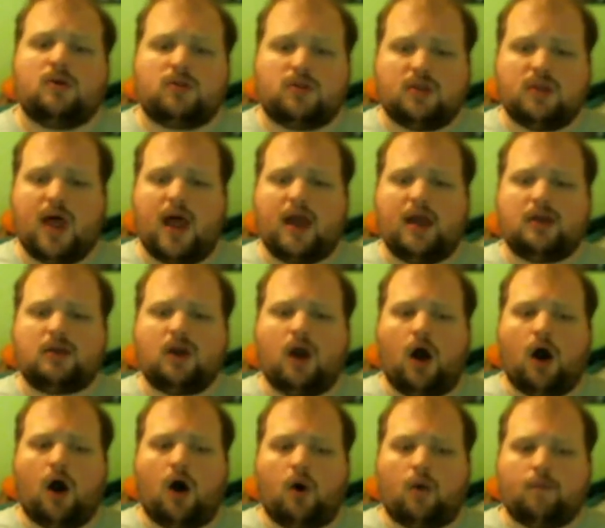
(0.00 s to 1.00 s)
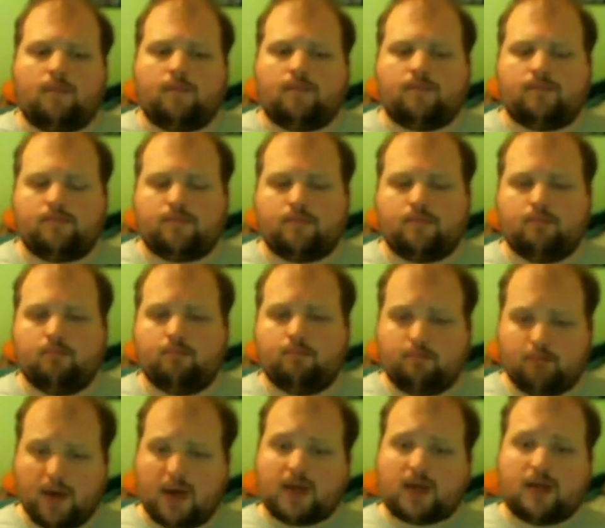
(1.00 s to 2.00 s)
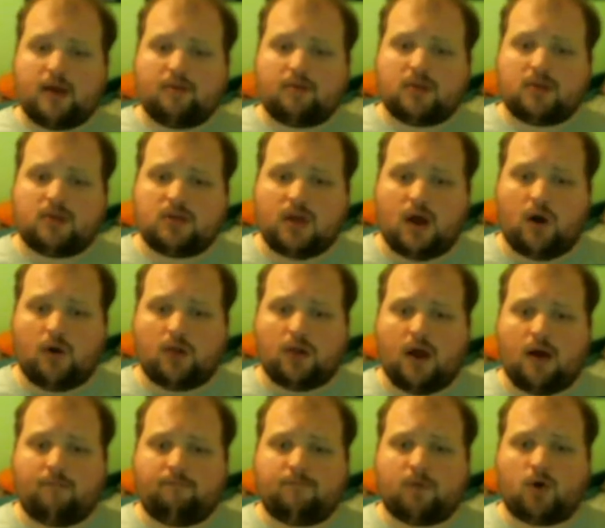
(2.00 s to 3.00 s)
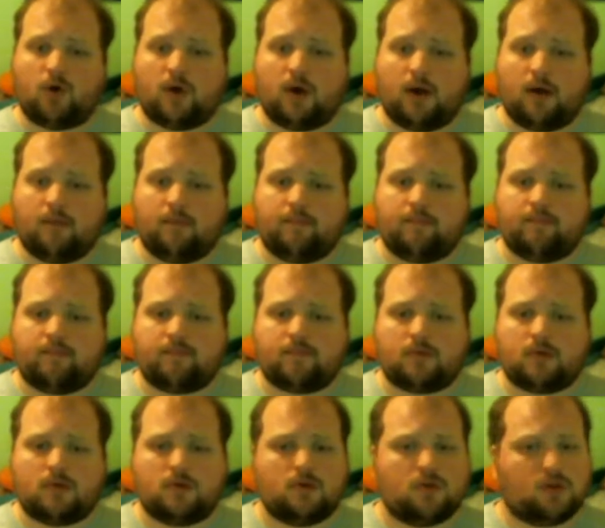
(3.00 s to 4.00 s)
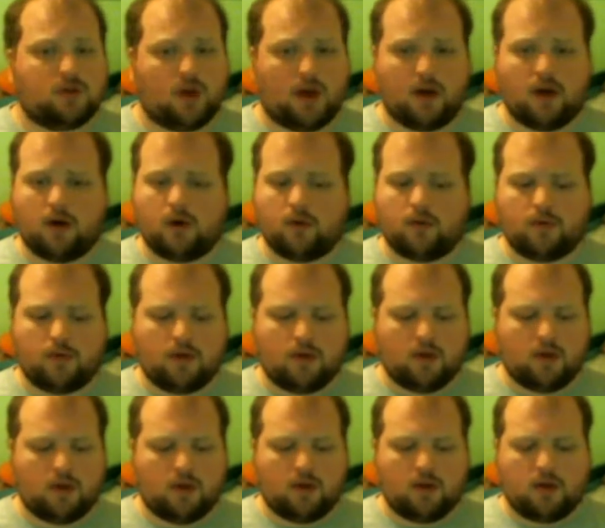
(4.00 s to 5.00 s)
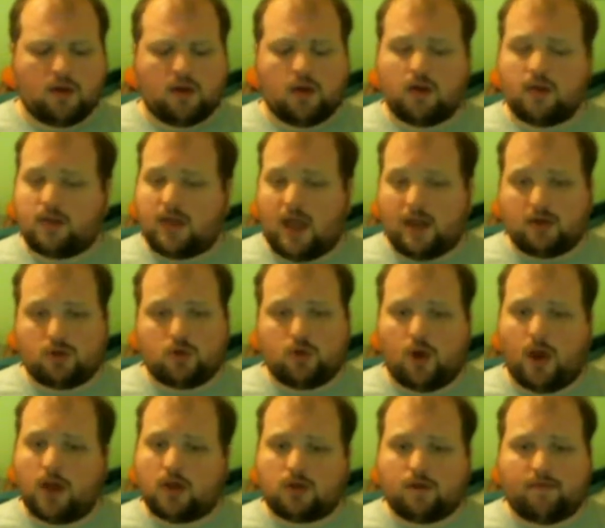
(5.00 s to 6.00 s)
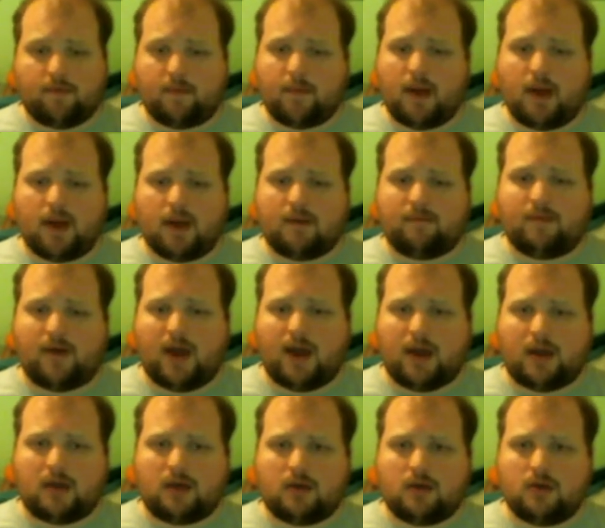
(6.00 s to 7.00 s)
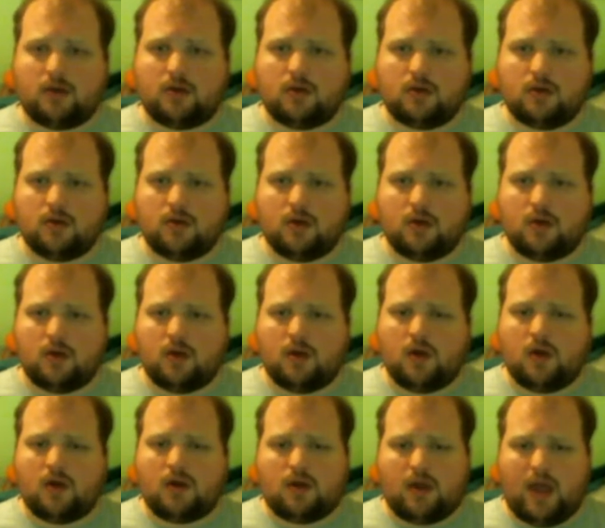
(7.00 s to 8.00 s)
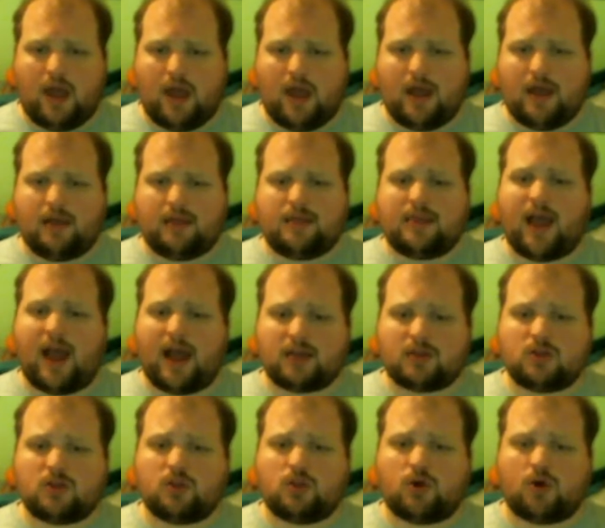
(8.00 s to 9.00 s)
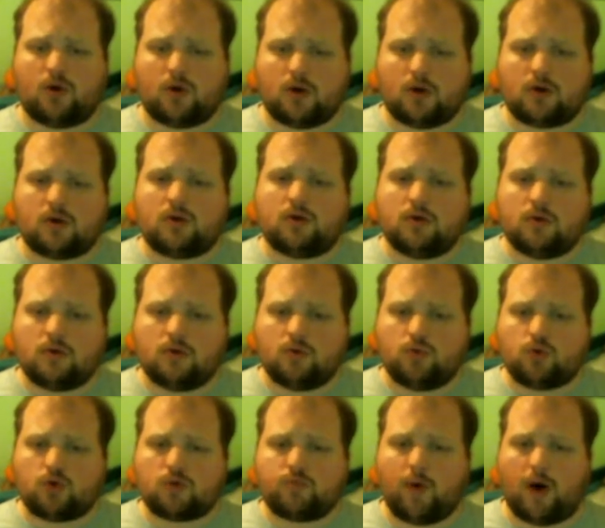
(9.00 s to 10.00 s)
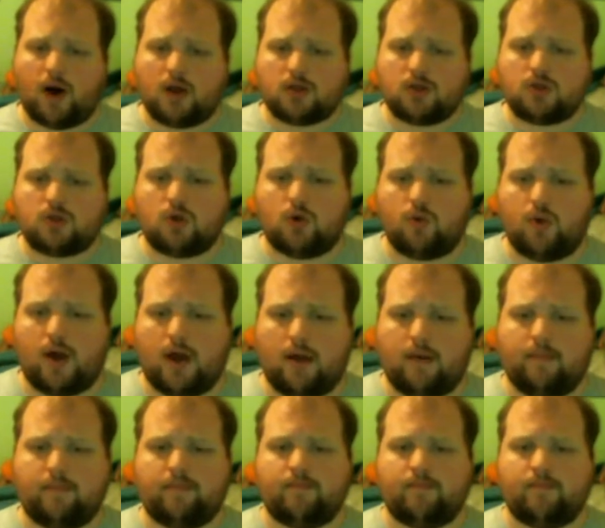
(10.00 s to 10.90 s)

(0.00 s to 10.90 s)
So there you go. Big enough and selling up for it. So, that's your answer from everything. And that's your response to it.